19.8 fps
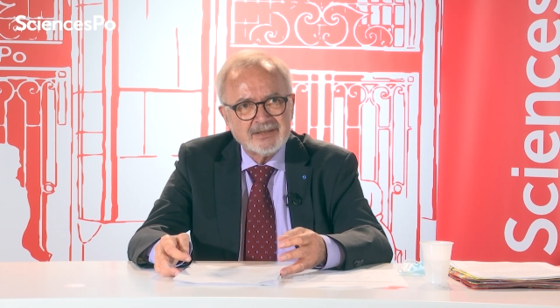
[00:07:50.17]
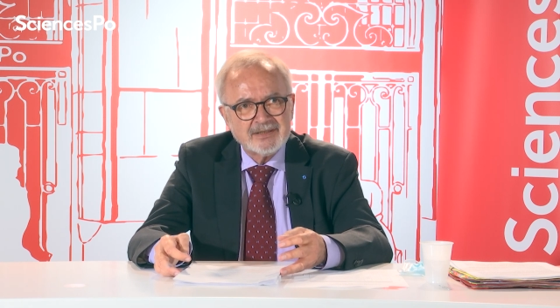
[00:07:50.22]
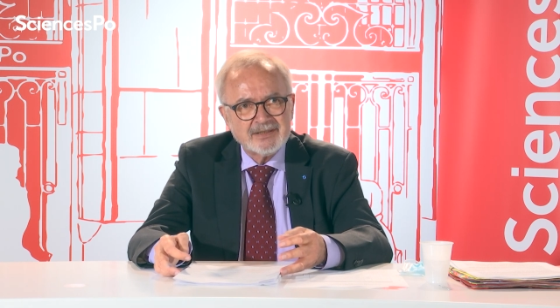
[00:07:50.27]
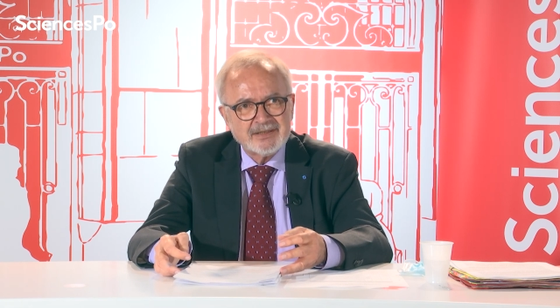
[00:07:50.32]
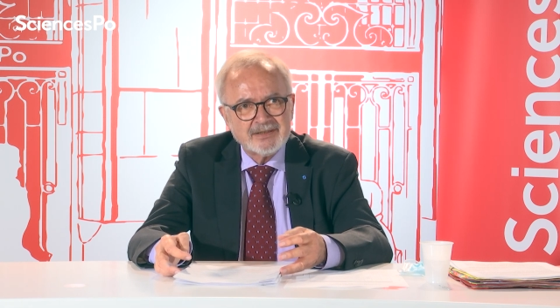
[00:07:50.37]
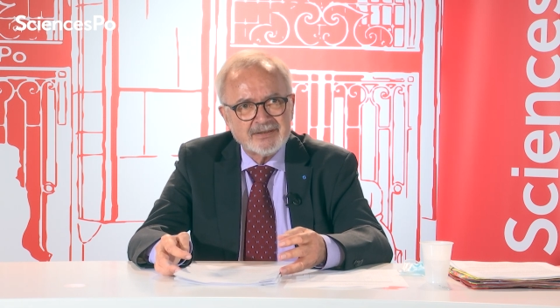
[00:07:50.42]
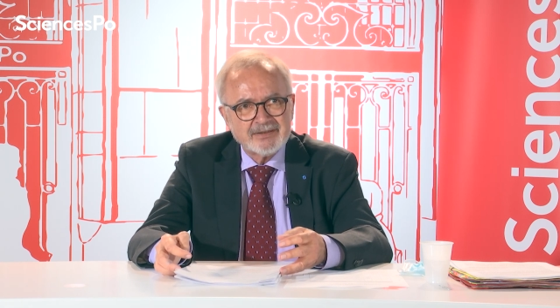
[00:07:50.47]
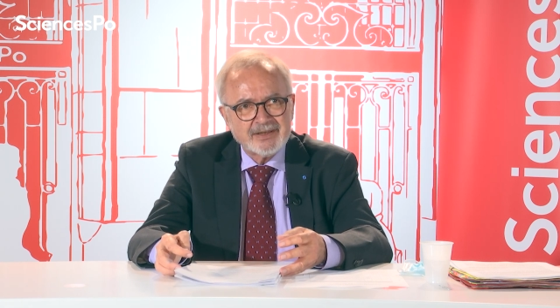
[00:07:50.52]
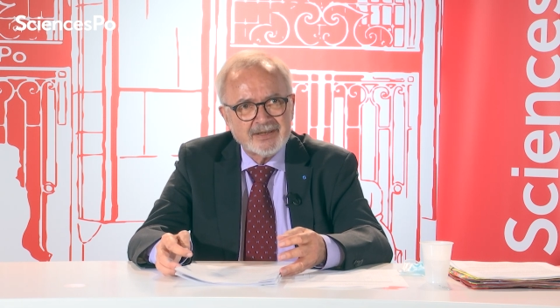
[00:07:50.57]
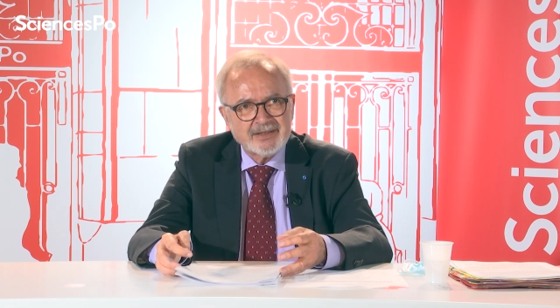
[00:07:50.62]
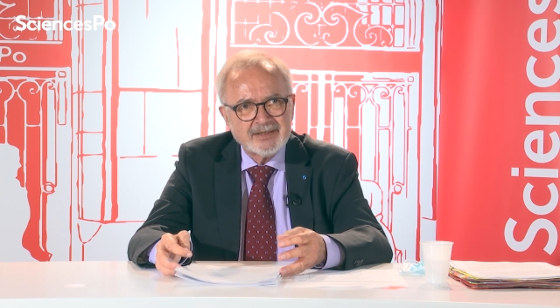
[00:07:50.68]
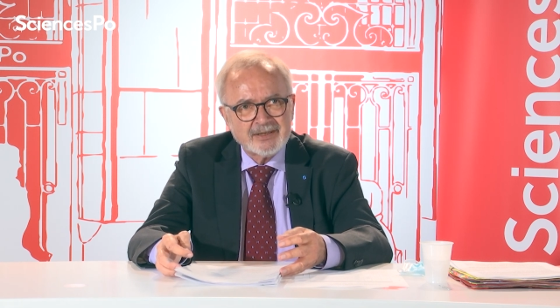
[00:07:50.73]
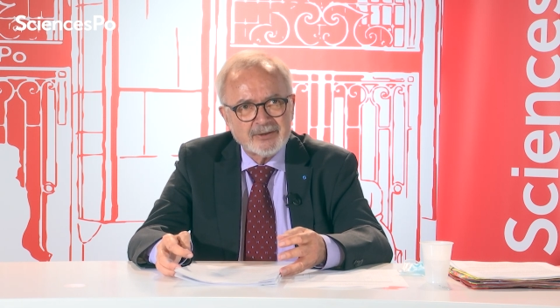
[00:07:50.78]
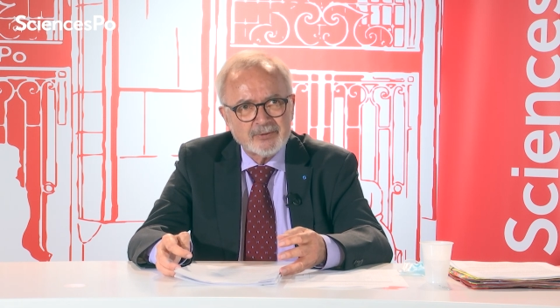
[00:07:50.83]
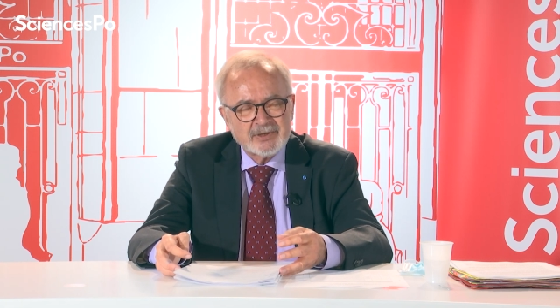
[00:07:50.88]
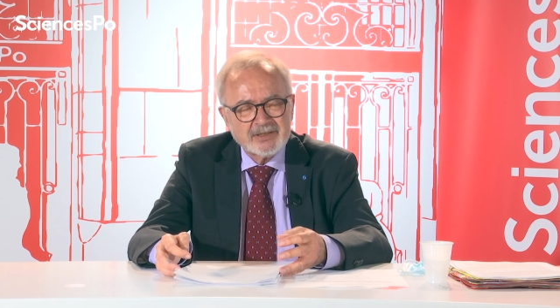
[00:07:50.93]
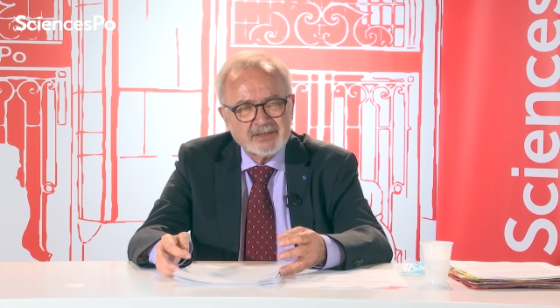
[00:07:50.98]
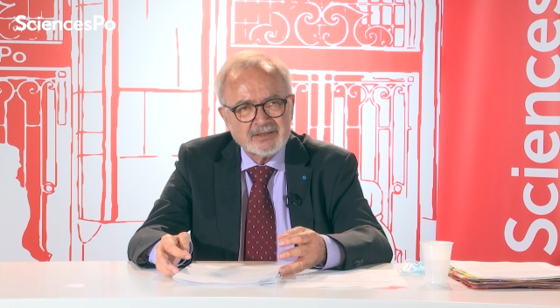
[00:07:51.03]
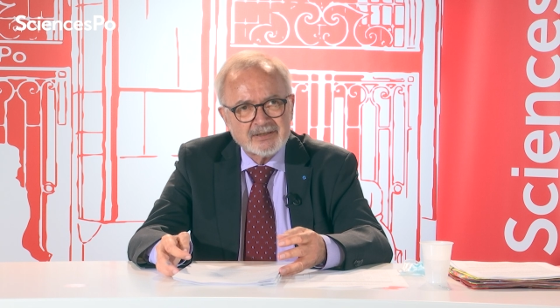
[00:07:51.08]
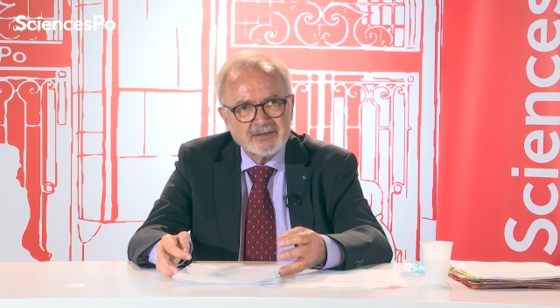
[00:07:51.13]
and then I
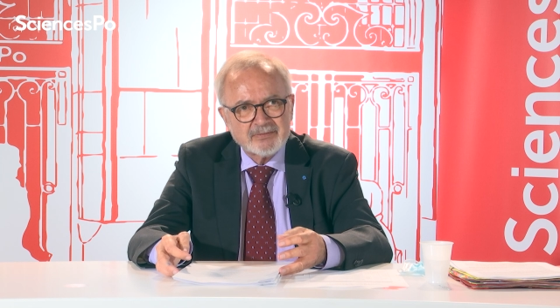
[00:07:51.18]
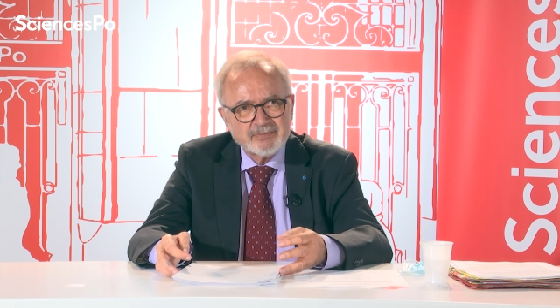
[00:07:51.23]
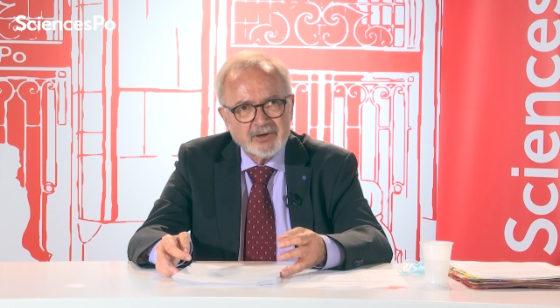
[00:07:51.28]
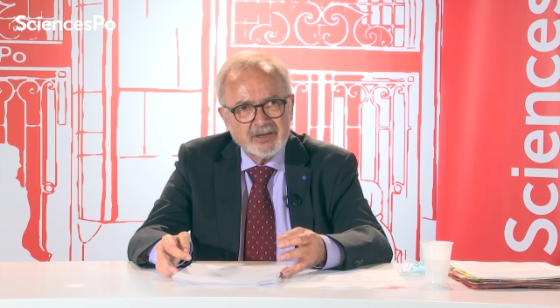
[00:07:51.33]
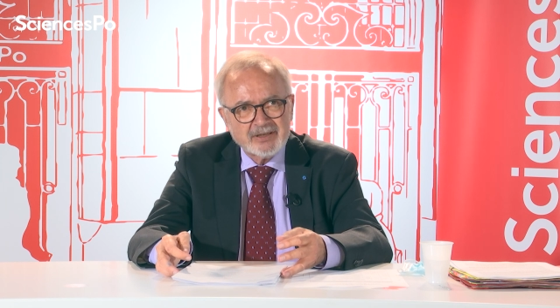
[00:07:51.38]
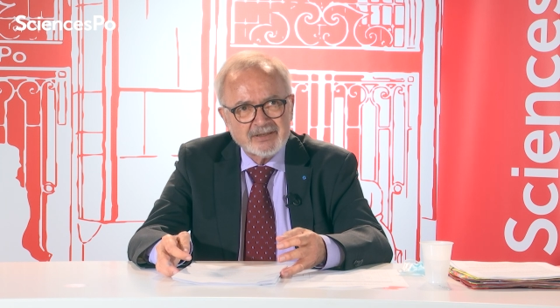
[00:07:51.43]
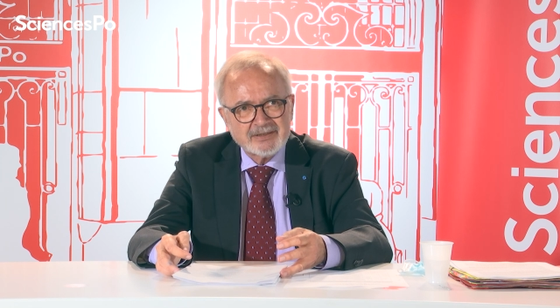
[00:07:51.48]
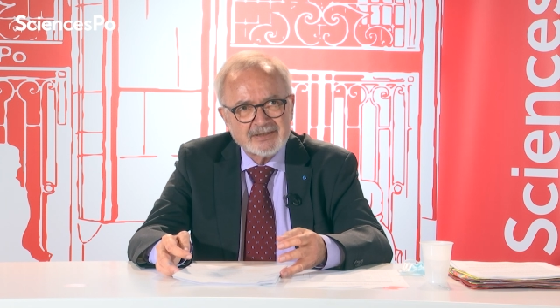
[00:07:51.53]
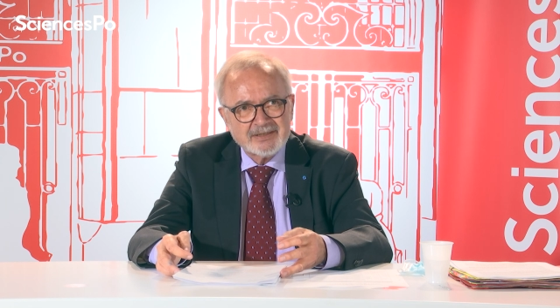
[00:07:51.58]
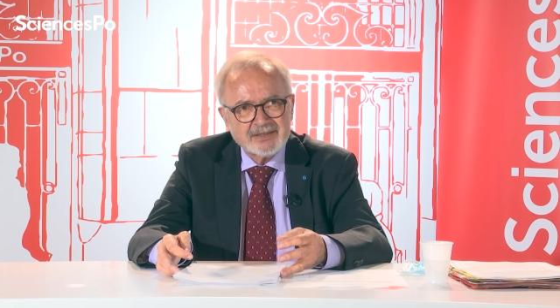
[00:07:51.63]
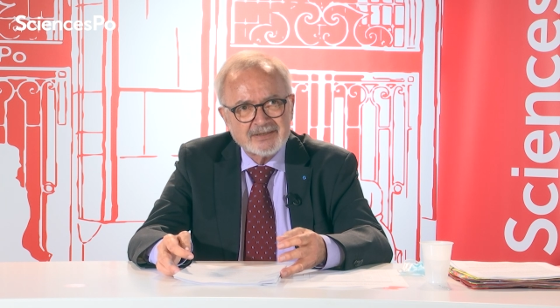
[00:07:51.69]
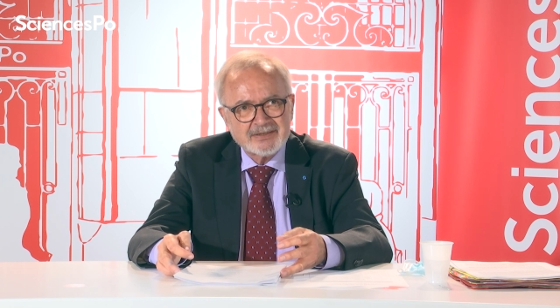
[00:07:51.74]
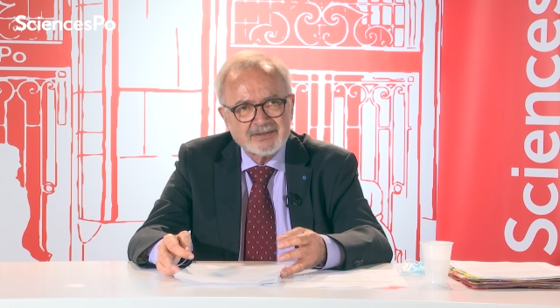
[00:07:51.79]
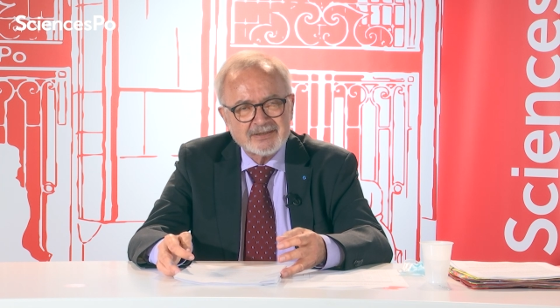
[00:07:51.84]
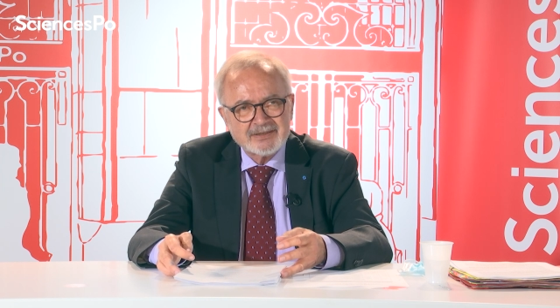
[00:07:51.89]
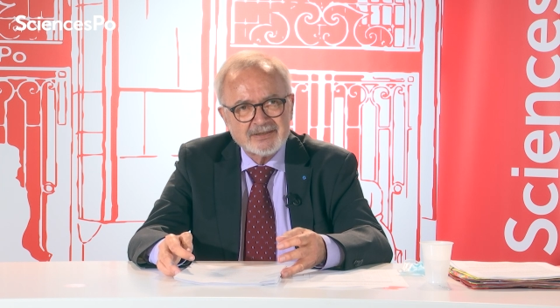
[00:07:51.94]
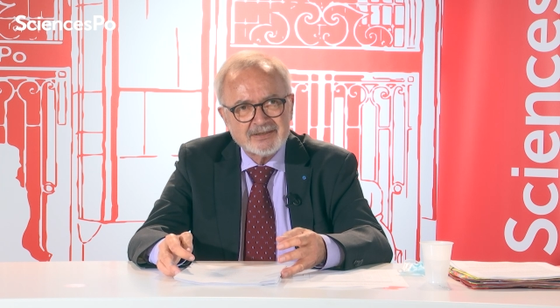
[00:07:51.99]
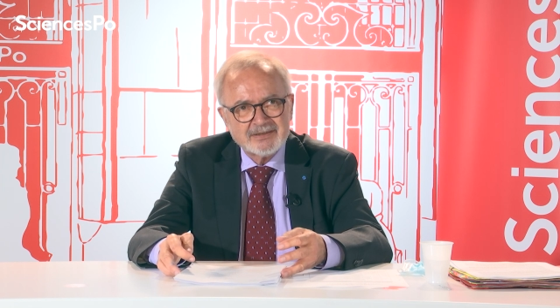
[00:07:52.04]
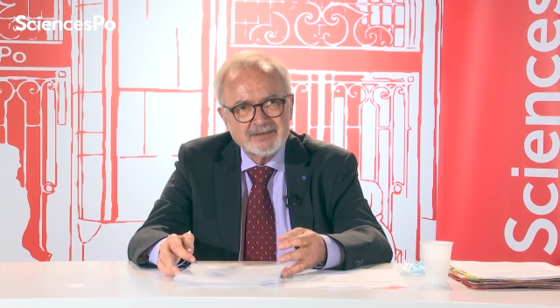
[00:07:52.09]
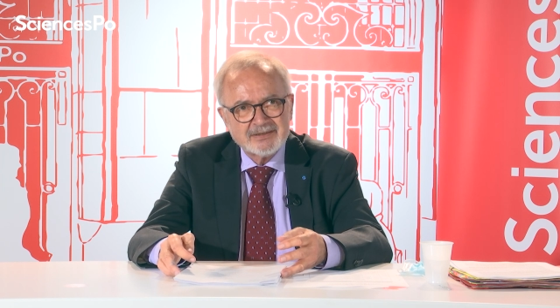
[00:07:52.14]
went into
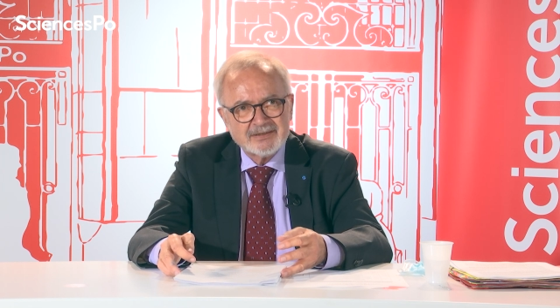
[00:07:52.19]
politics,